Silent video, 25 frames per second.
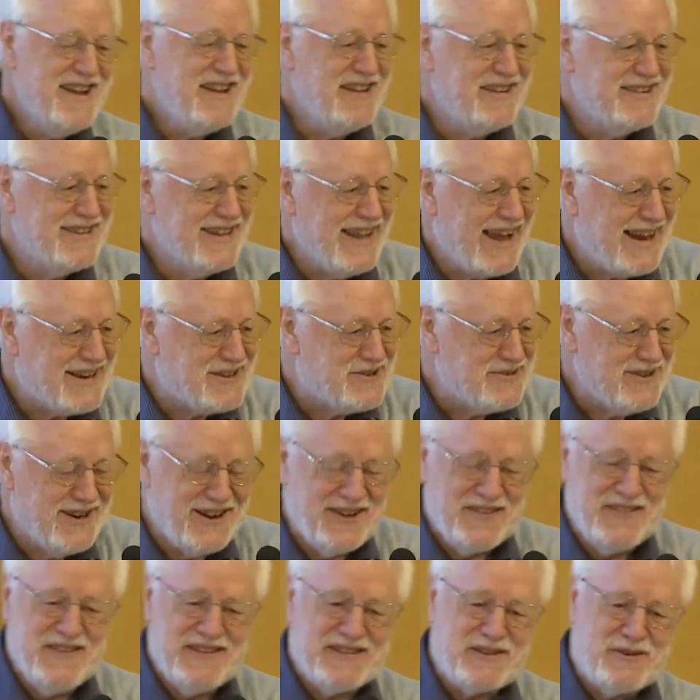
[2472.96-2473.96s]
he's lecturing
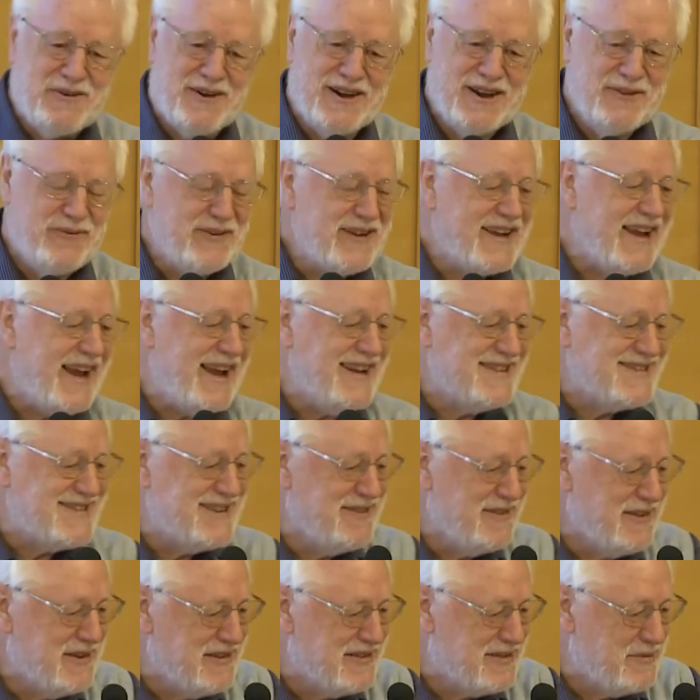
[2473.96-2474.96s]
on this quantification
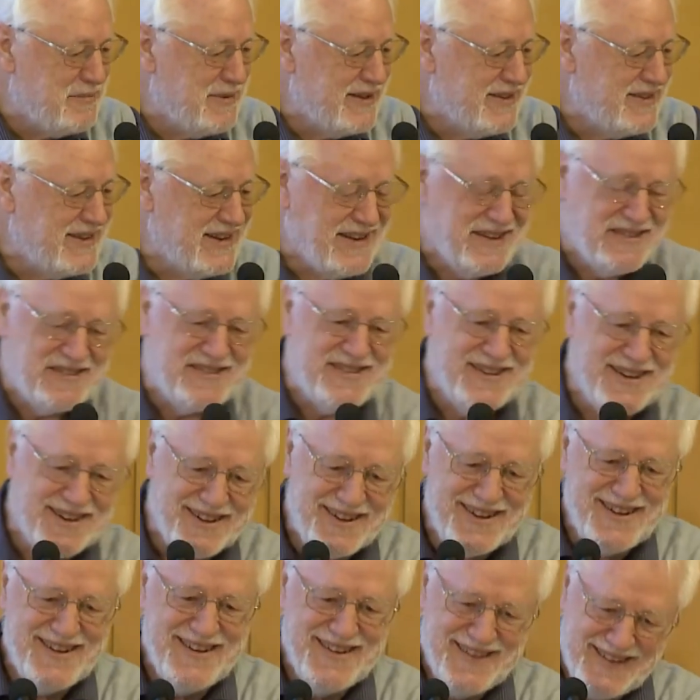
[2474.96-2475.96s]
of usability still.
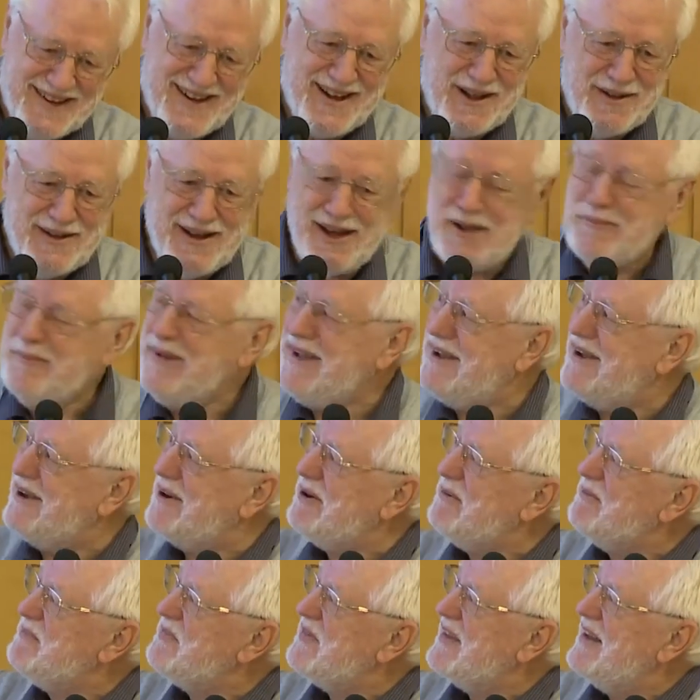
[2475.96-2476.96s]
I'll be
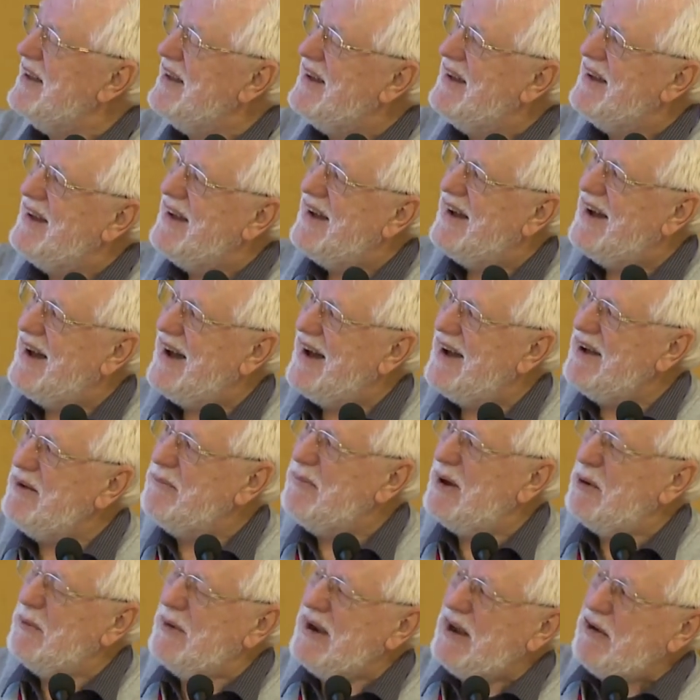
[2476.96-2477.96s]
here.
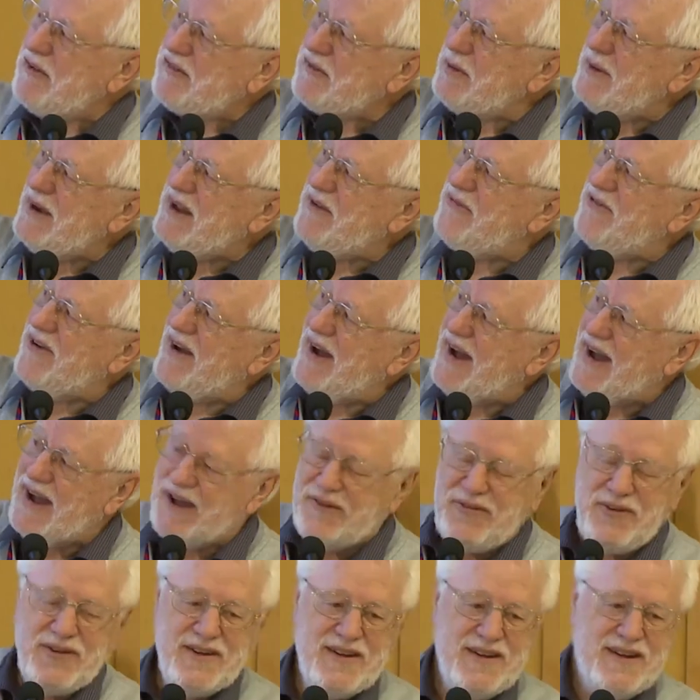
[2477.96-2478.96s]
But when I was
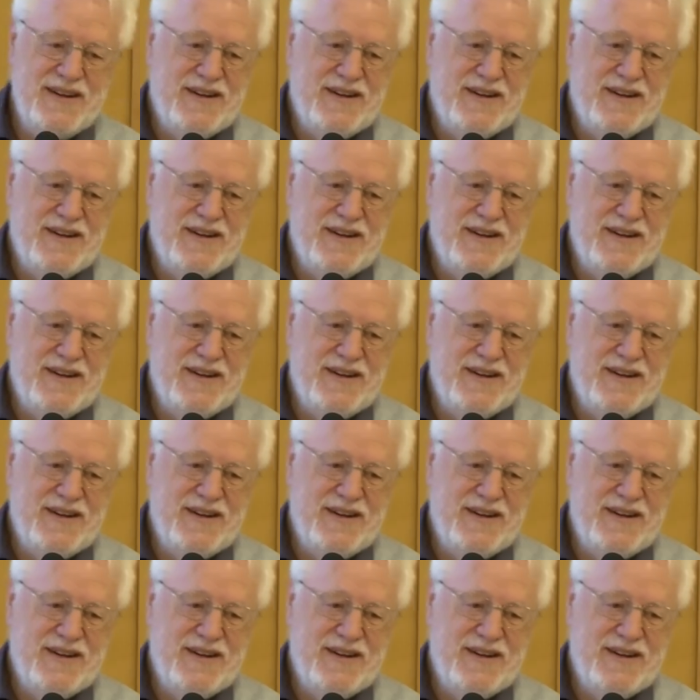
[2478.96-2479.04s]
25,